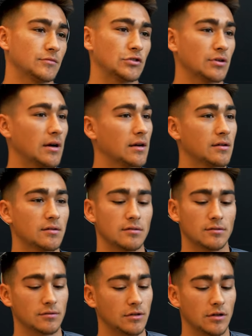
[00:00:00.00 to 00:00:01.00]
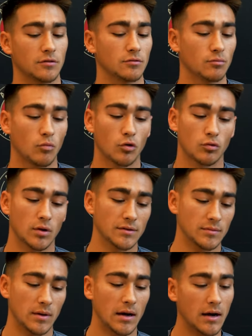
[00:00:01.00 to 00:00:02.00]
try to you know more
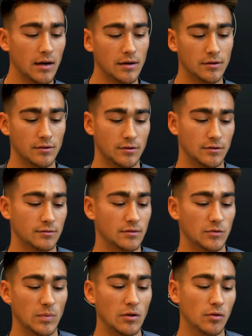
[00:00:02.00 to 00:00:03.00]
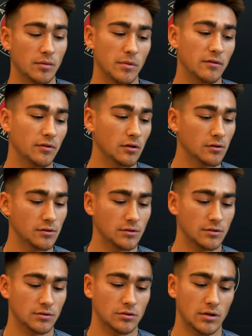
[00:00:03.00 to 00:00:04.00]
runs behind or speak with the midfielders.